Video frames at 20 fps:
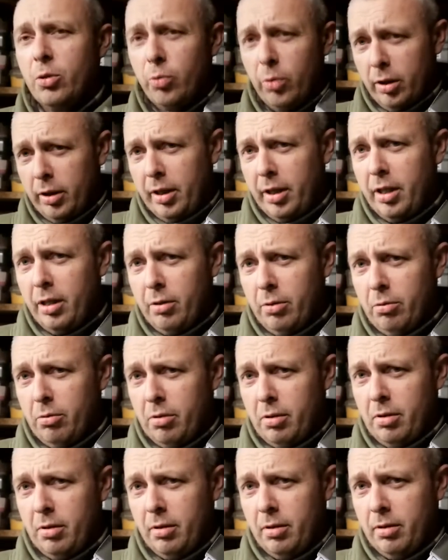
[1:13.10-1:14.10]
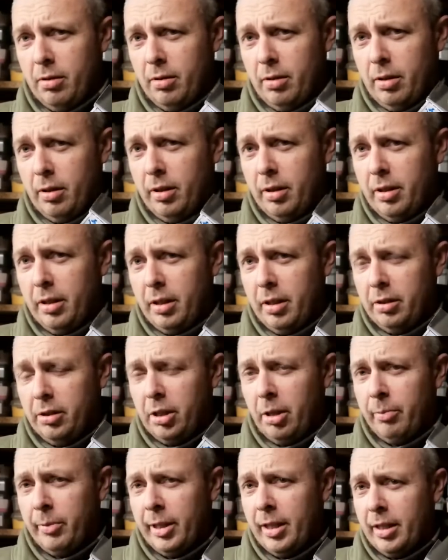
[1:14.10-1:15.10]
as what they use on the
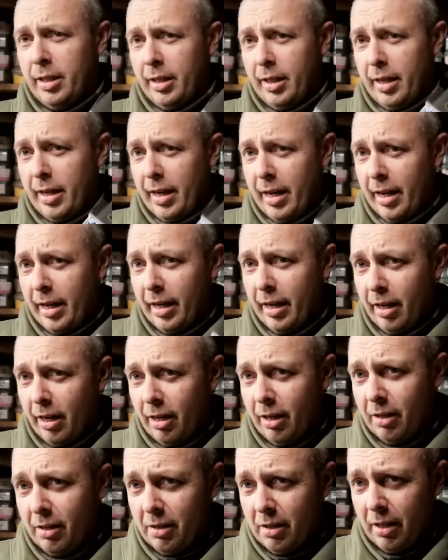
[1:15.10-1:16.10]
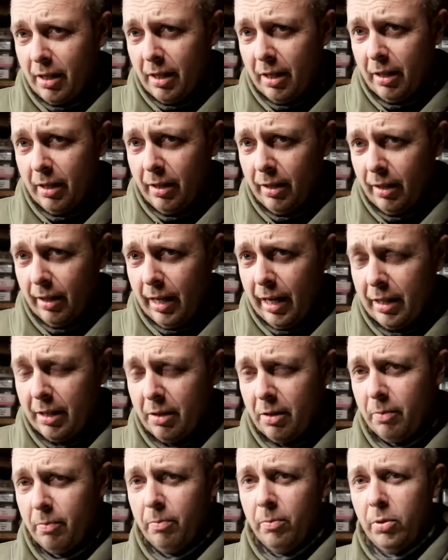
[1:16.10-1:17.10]
Gemini ARC
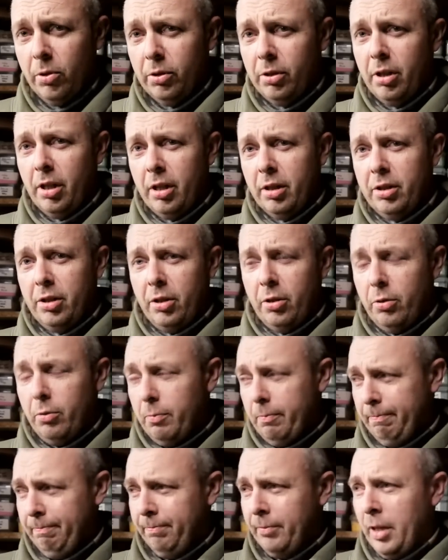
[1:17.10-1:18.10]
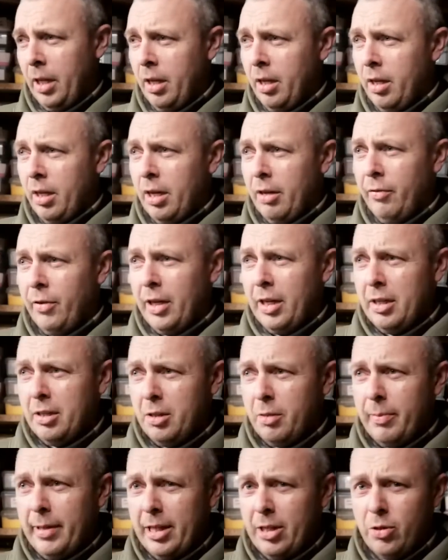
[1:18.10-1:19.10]
LEDs, but charge you, I think
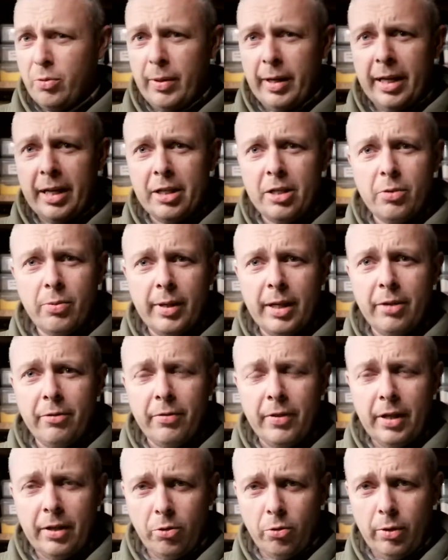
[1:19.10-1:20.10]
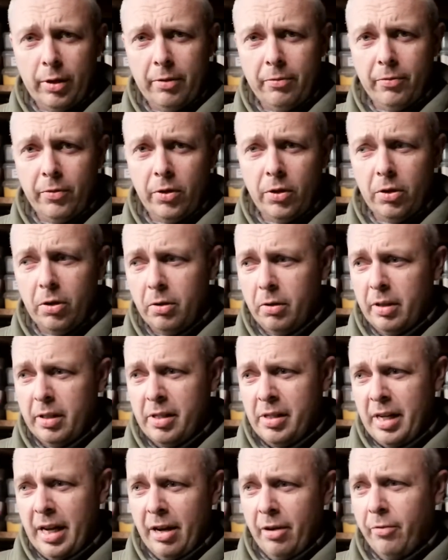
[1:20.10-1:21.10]
it's about 25 quid for
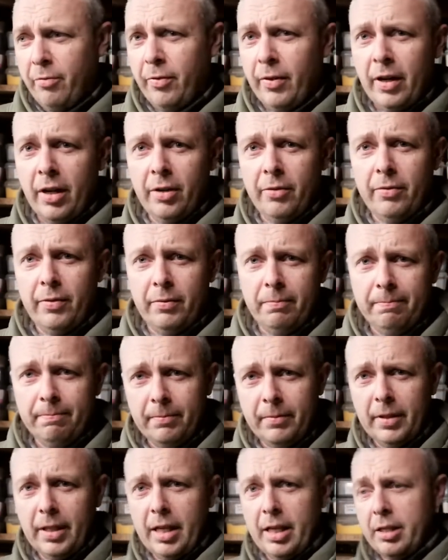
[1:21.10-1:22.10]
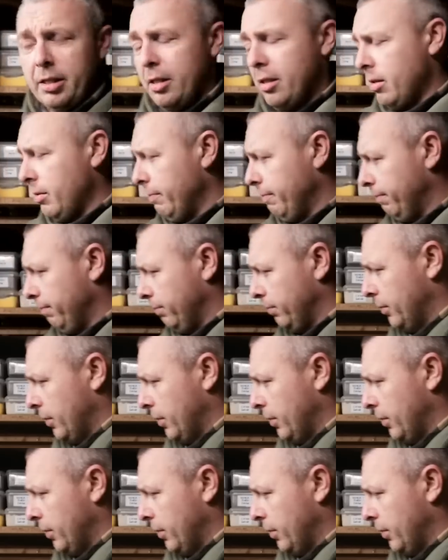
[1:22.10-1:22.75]
a set of 5 LEDs.